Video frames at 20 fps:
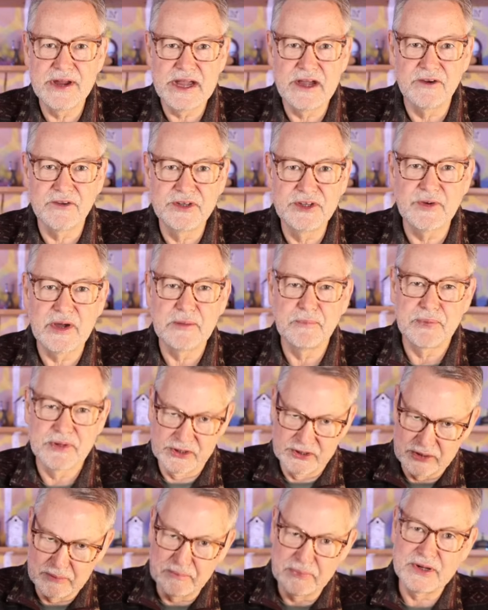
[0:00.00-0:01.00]
out. You know, I put
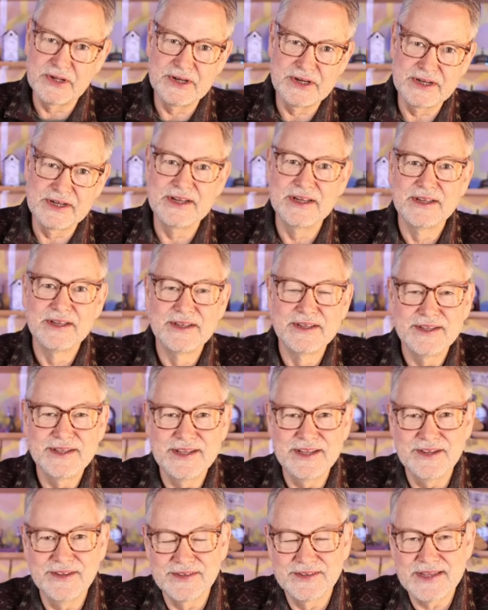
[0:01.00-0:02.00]
a little plug
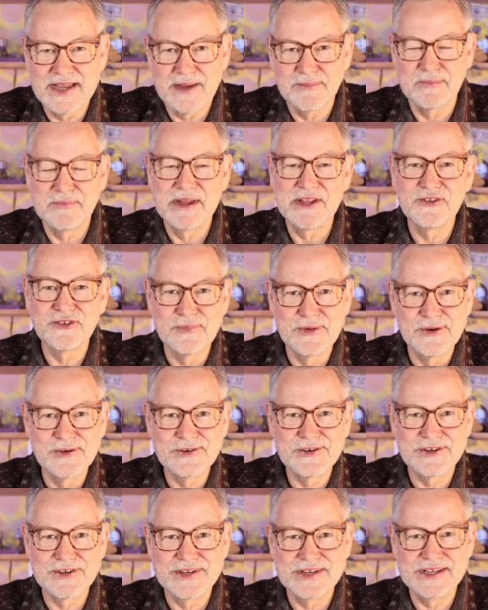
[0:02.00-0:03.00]
in the top of my
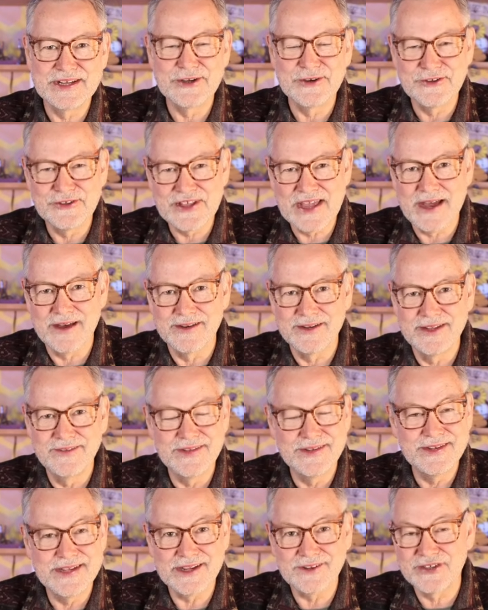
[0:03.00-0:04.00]
smoker and it goes out.
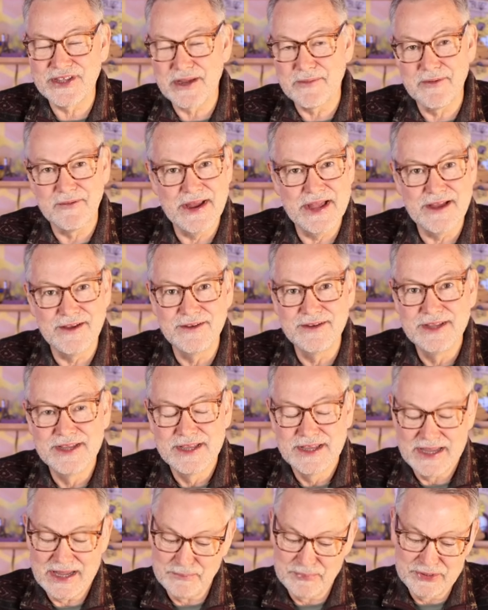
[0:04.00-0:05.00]
And then next time around,
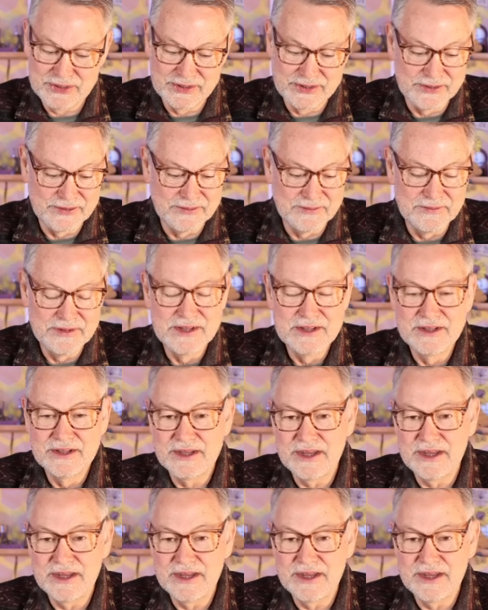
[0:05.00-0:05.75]
I put a little